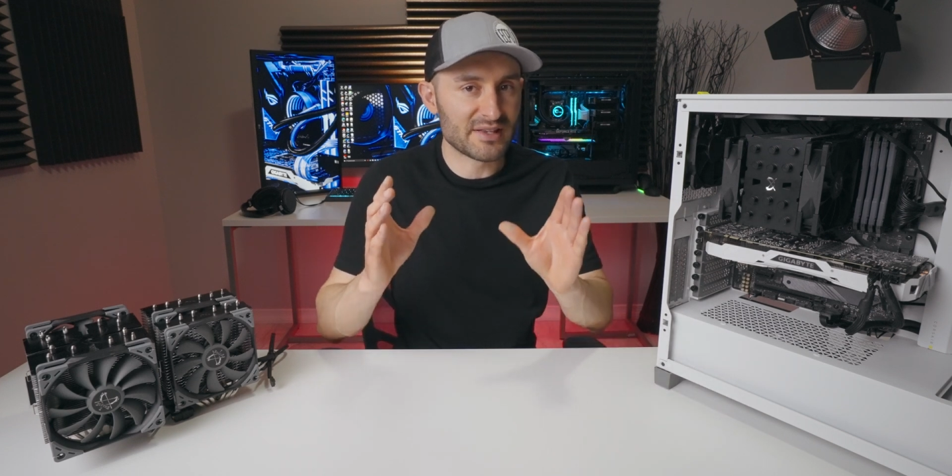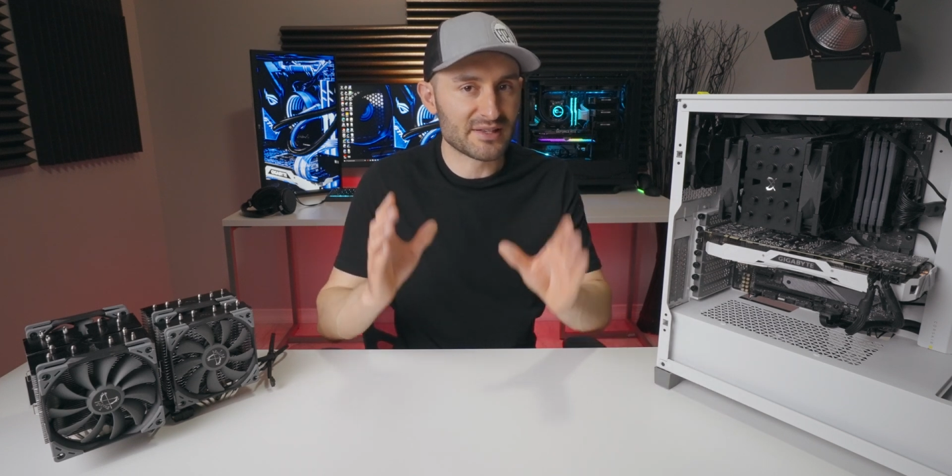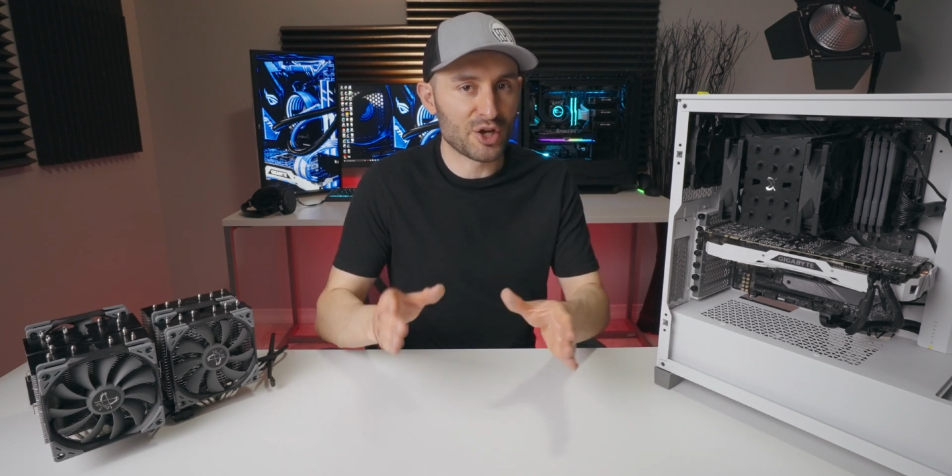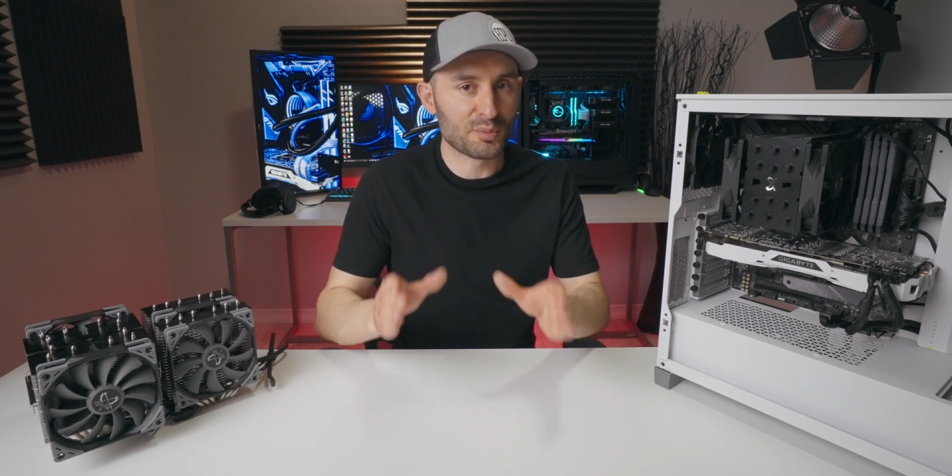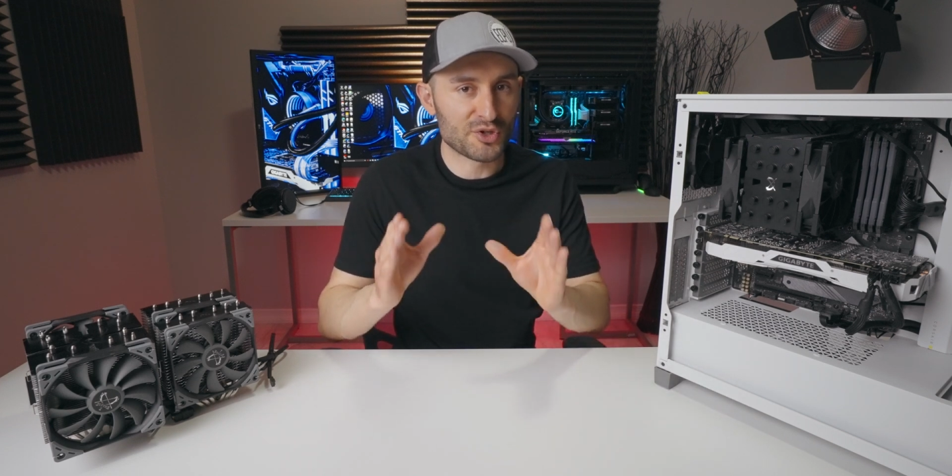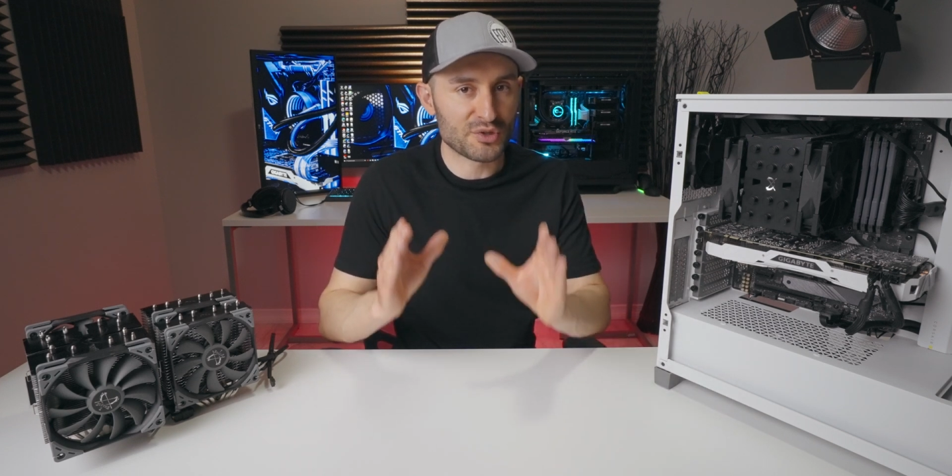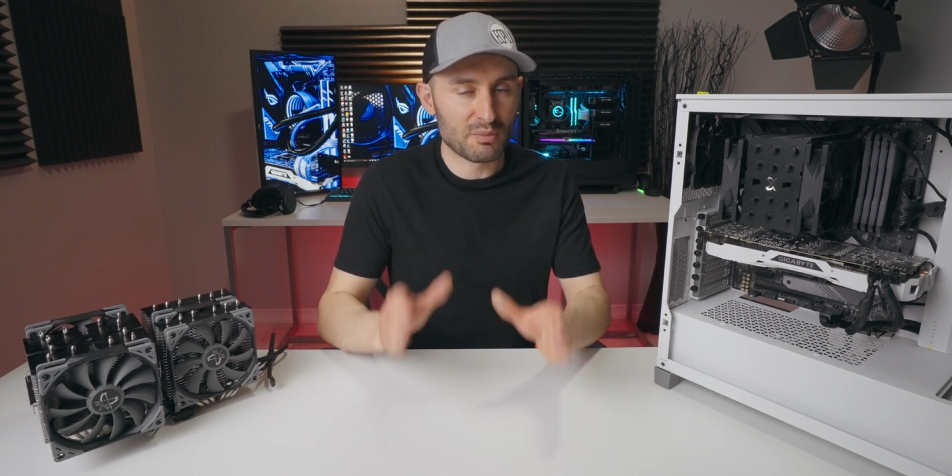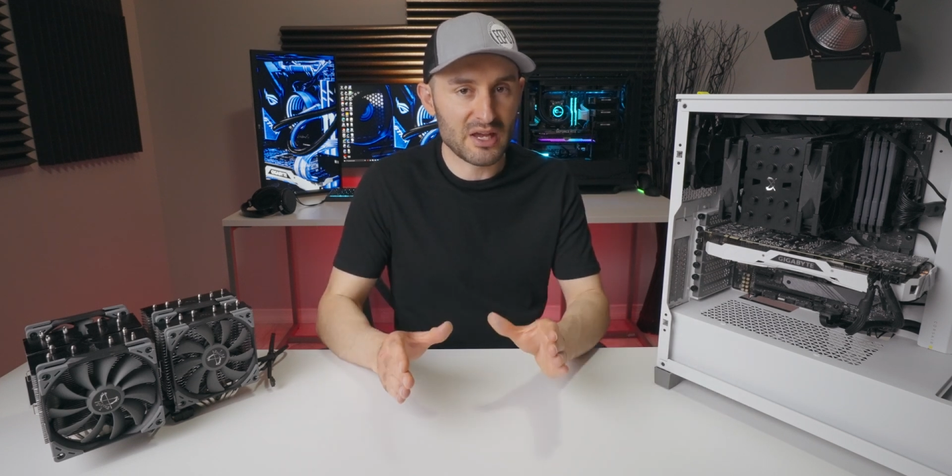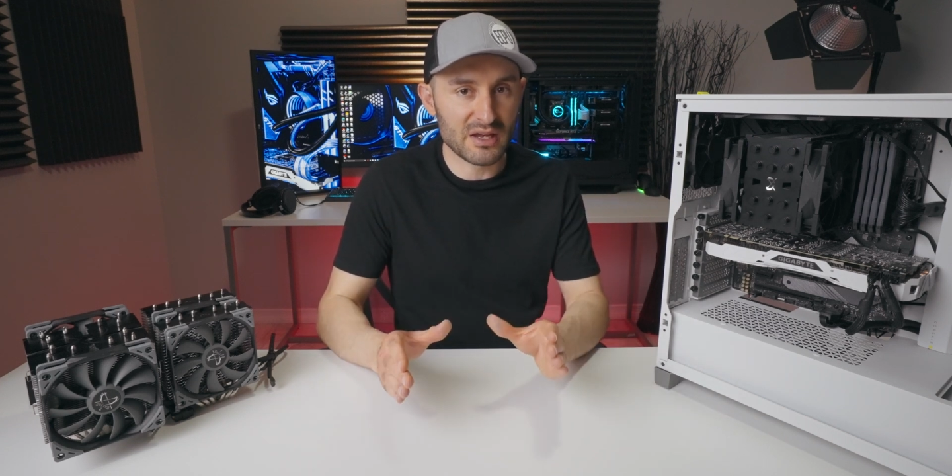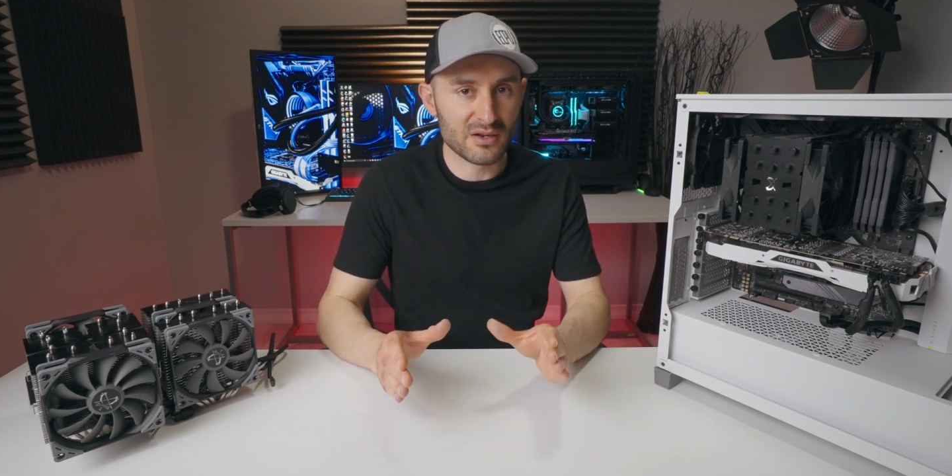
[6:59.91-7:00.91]
these numbers
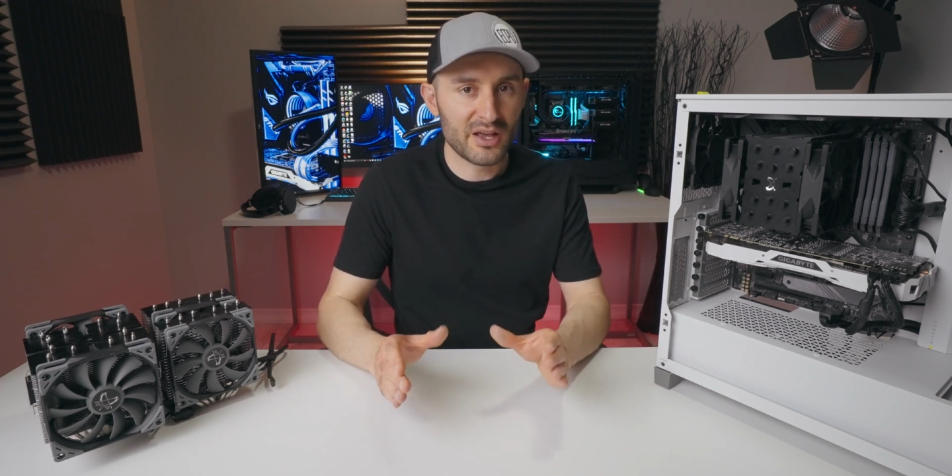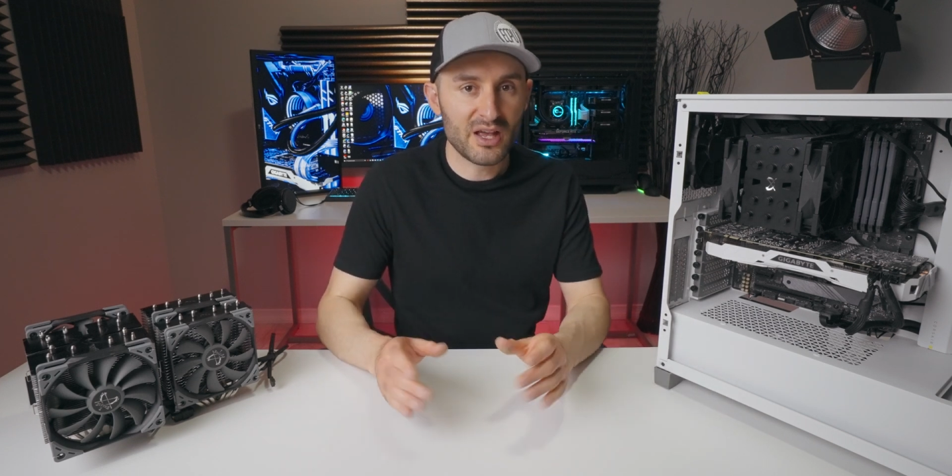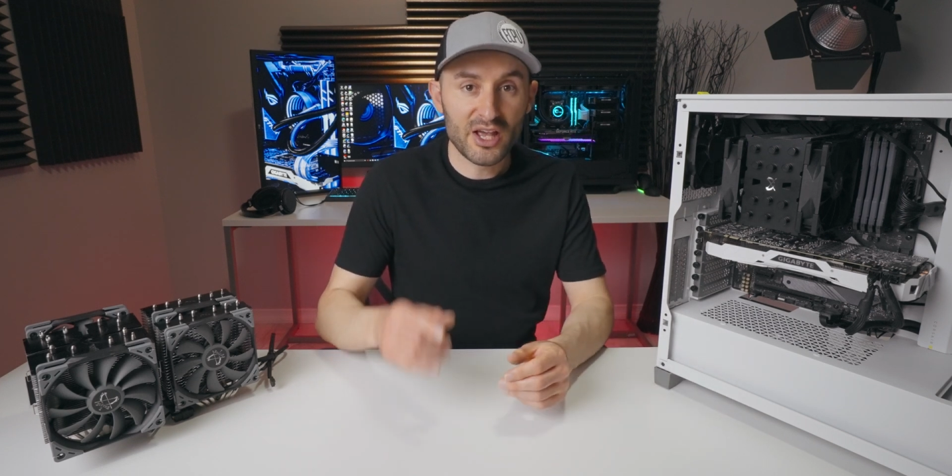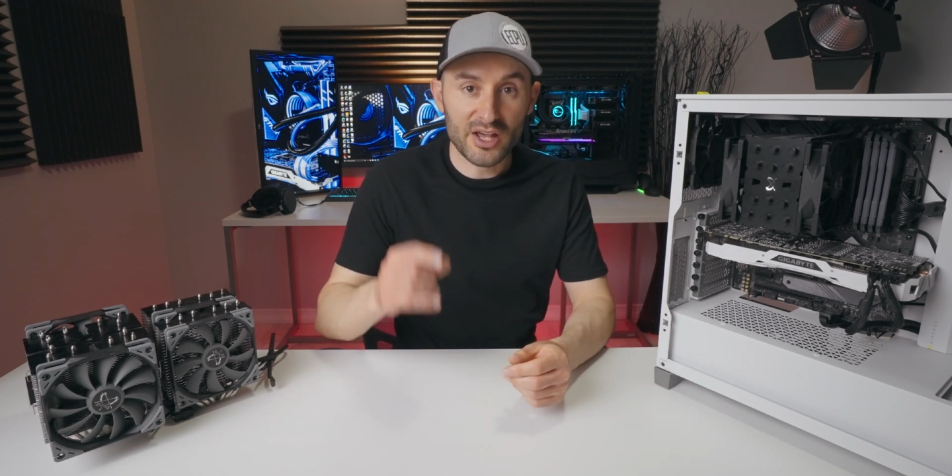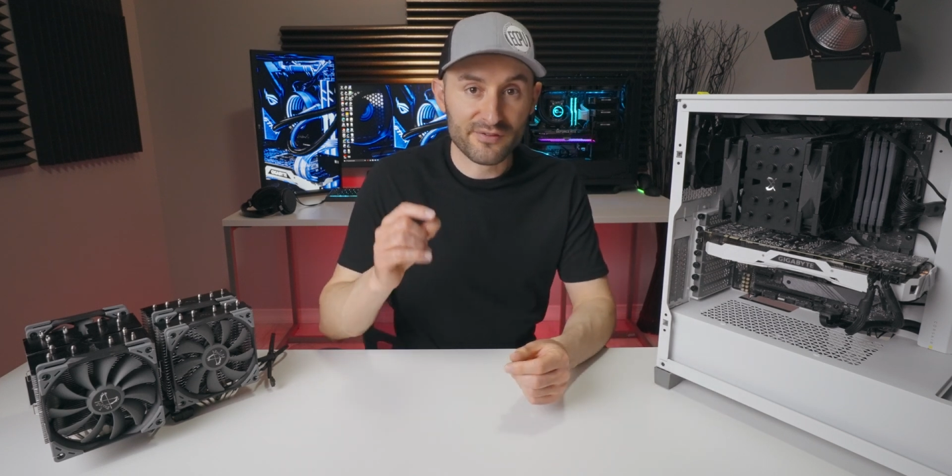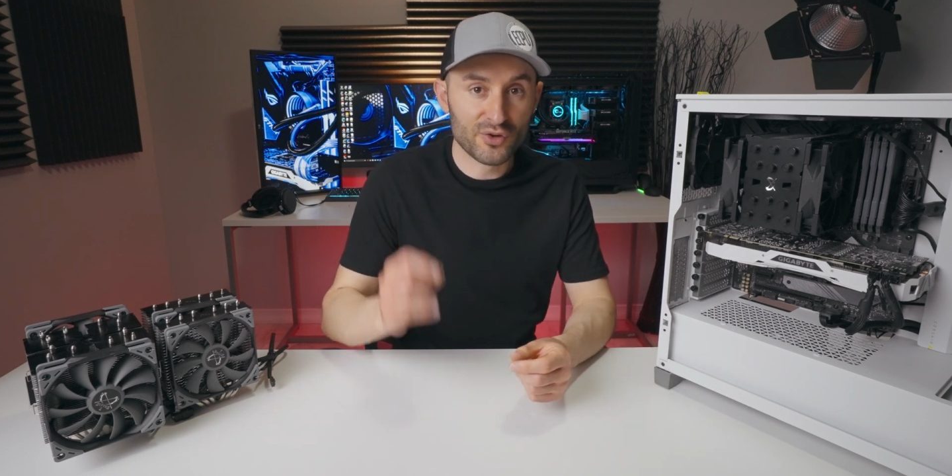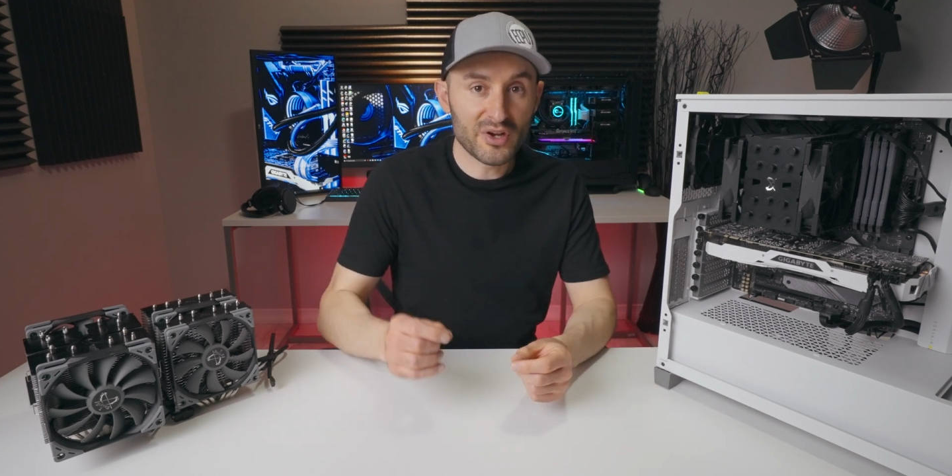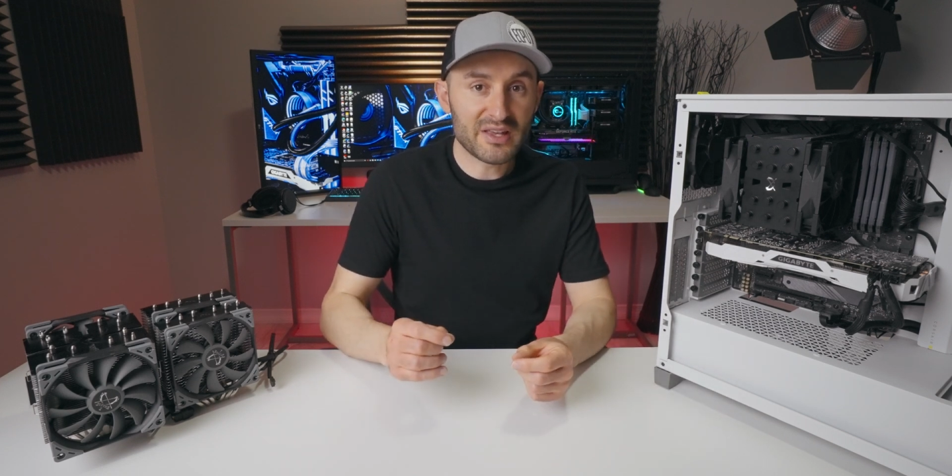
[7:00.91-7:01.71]
mean. If you're